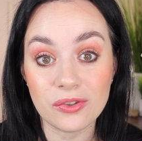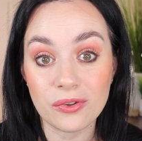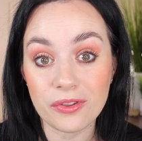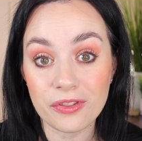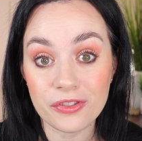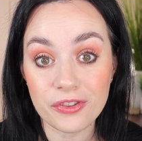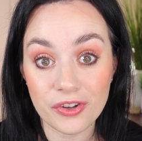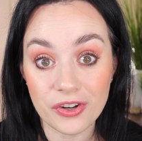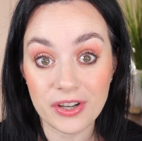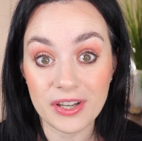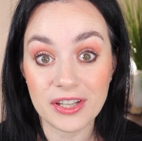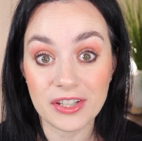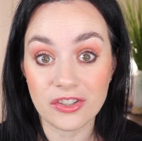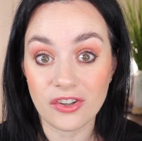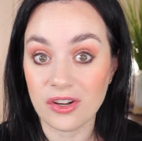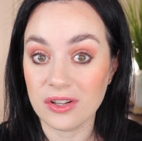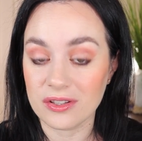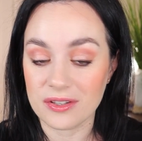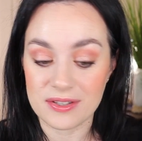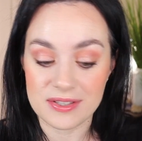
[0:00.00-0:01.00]
to
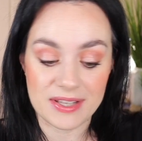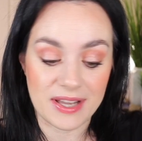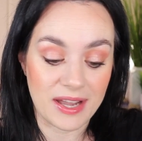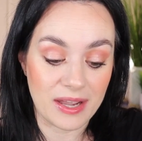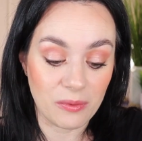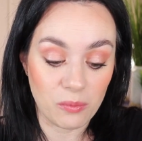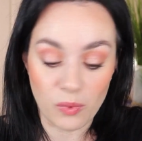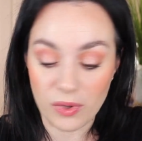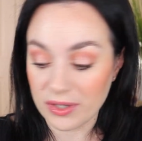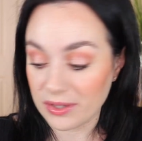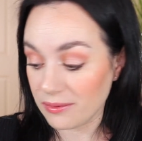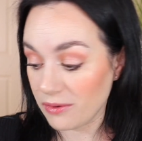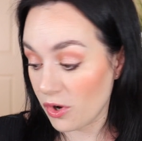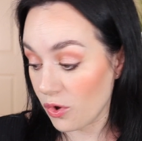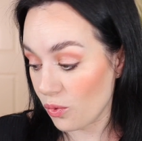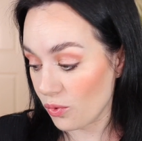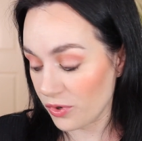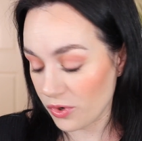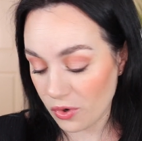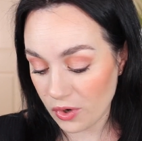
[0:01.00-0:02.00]
$30. I want to
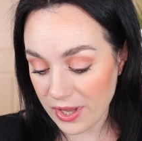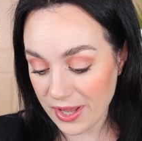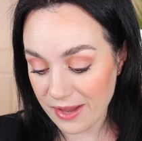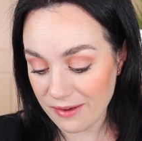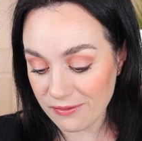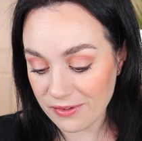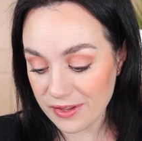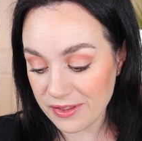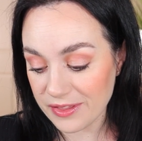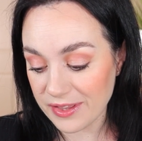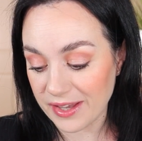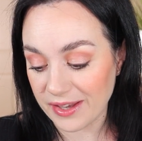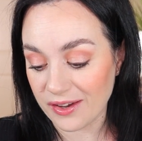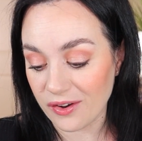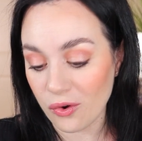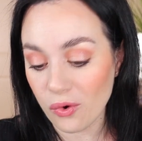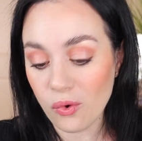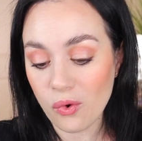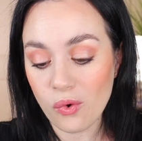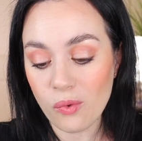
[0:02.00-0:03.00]
own everything.
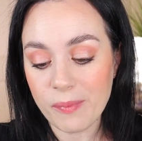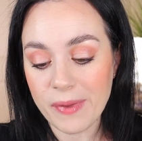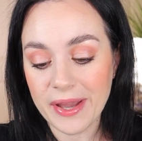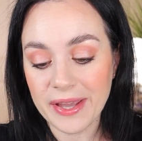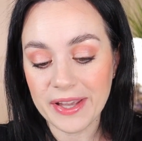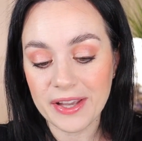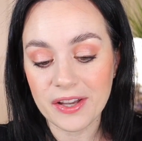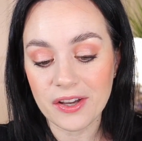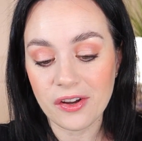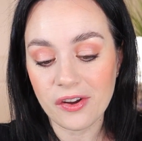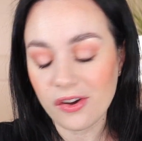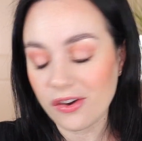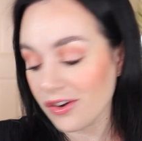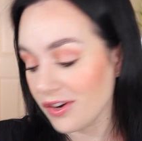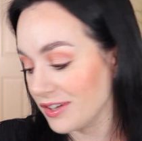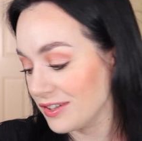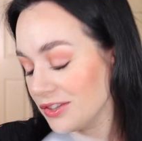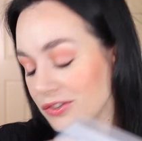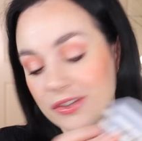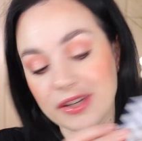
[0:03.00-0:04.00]
Oh my
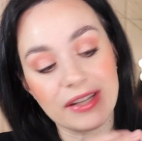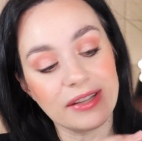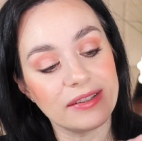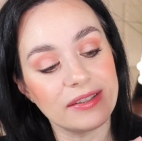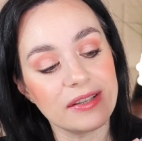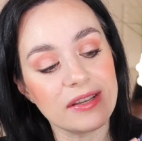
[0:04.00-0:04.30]
god, look at